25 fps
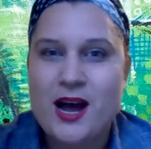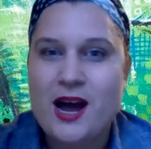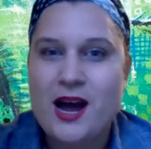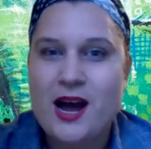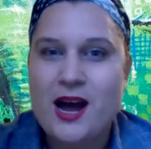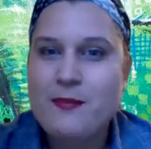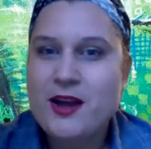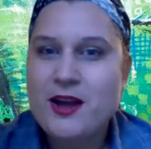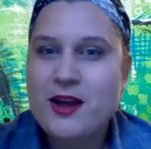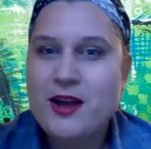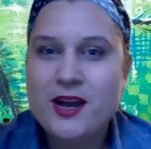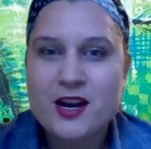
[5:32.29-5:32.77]

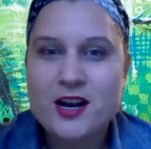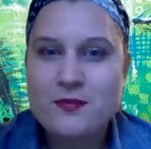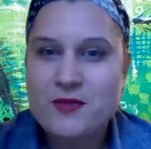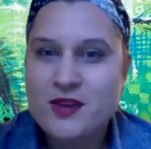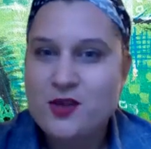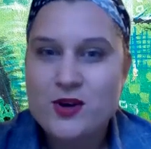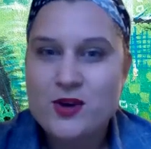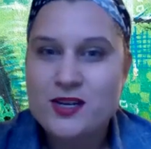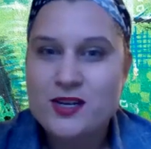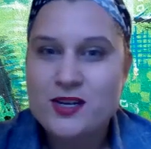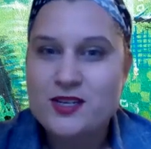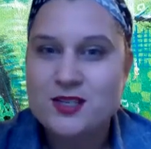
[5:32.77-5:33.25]
I'm not going to be
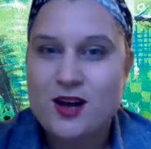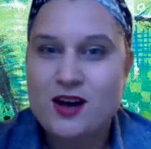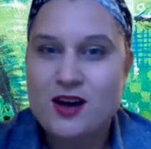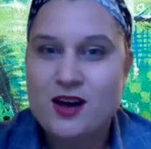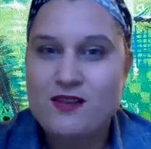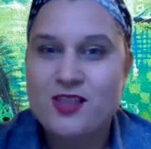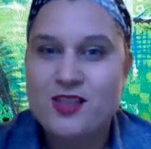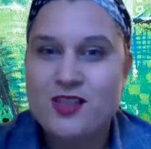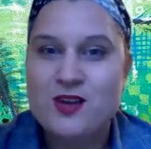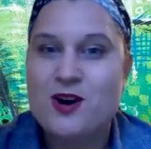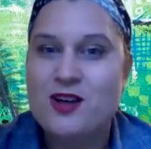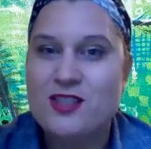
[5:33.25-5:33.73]
the one
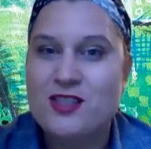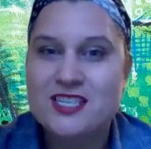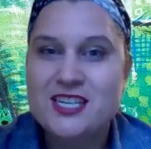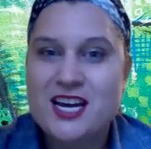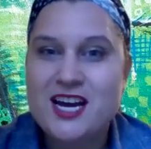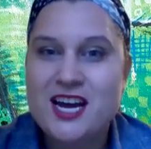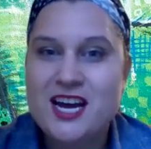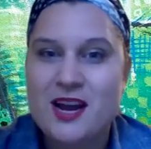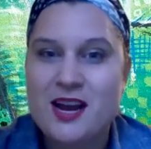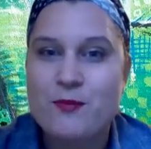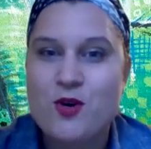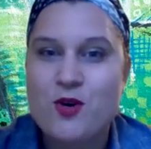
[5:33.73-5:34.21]
solving them all the
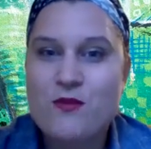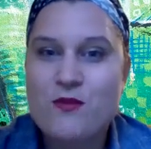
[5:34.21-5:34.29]
time.